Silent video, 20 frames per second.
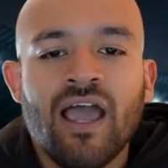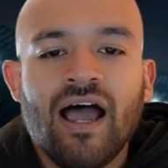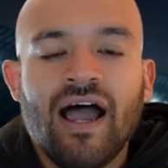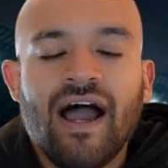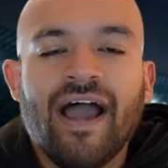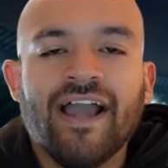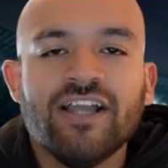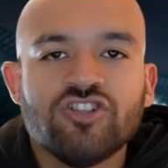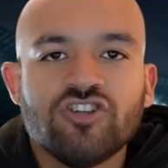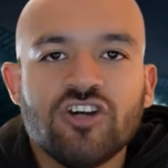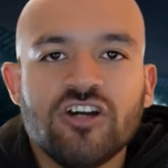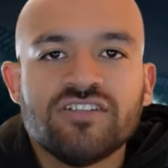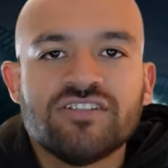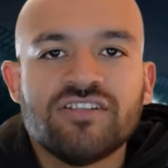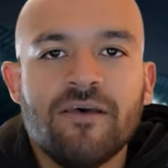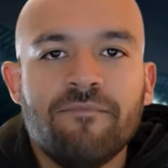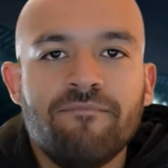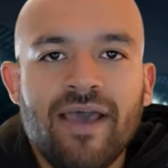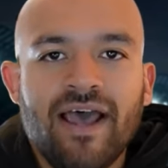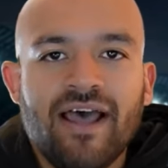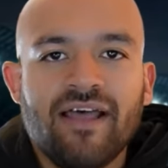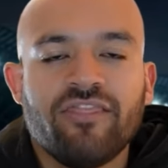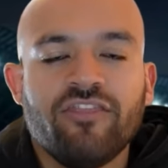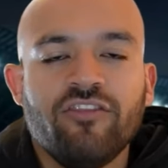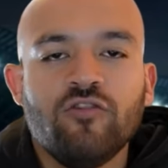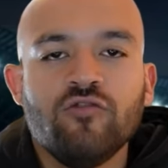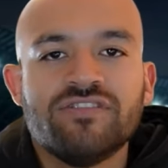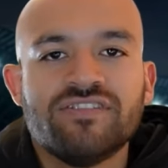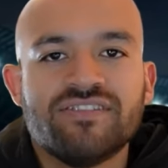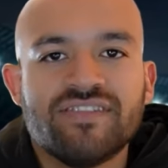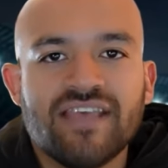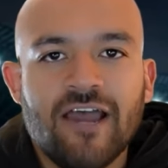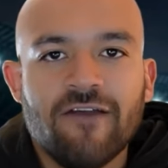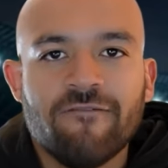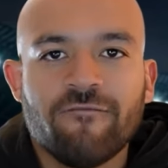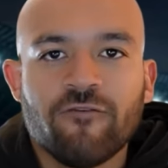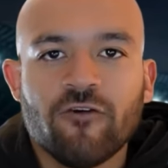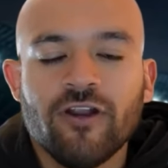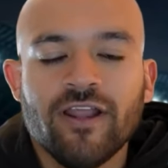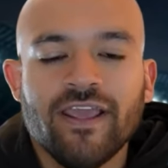I trust Matthew
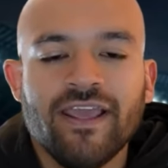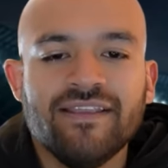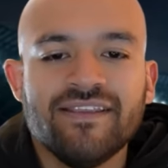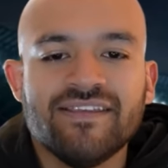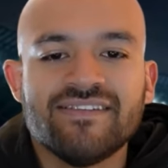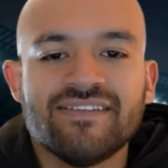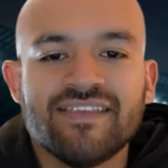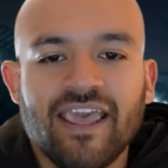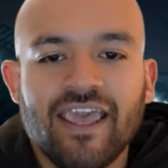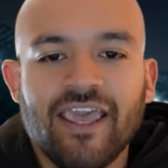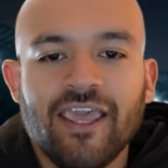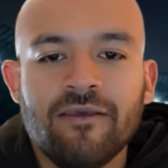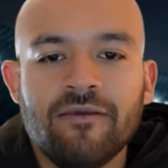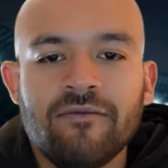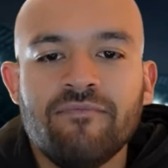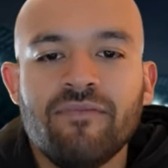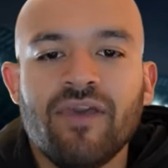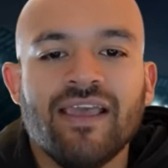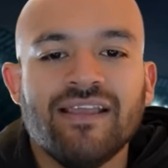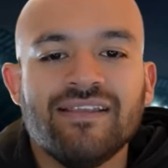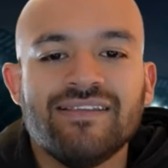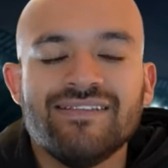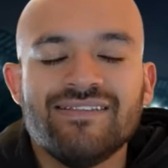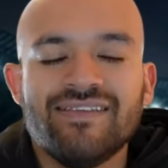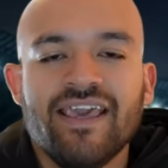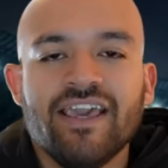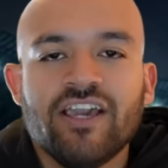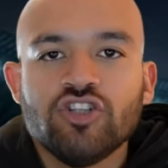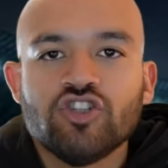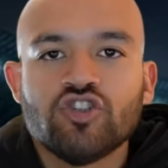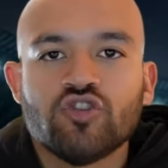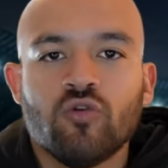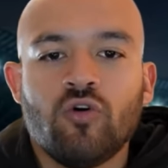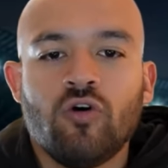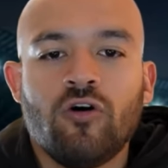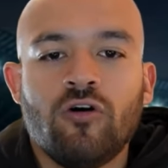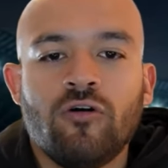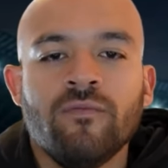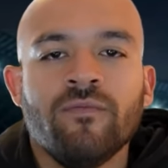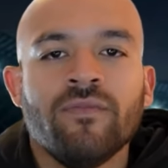Stafford in this game to take control